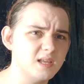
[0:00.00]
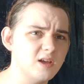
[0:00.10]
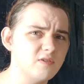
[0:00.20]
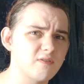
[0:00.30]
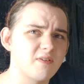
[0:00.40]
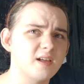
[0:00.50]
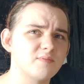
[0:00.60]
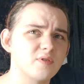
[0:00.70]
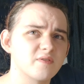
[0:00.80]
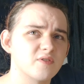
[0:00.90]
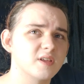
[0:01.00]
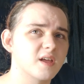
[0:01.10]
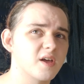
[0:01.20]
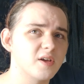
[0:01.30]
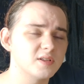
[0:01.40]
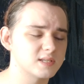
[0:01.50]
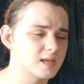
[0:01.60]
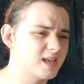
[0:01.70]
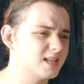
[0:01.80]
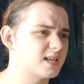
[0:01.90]
over five point three gigahertz,
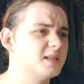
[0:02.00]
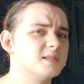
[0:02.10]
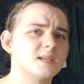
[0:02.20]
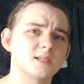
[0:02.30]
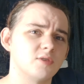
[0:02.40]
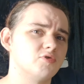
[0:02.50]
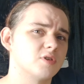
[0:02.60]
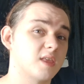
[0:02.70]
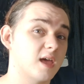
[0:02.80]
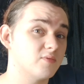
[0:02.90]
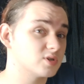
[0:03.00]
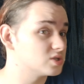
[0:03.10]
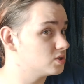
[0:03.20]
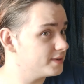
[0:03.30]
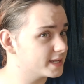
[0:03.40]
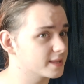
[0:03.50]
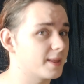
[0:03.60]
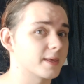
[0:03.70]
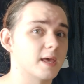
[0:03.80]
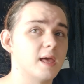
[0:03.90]
ten six hundred K, which is looking
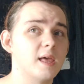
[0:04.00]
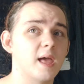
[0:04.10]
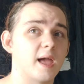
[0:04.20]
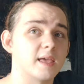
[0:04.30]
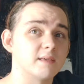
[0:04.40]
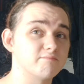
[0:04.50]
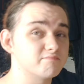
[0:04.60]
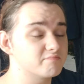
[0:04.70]
like a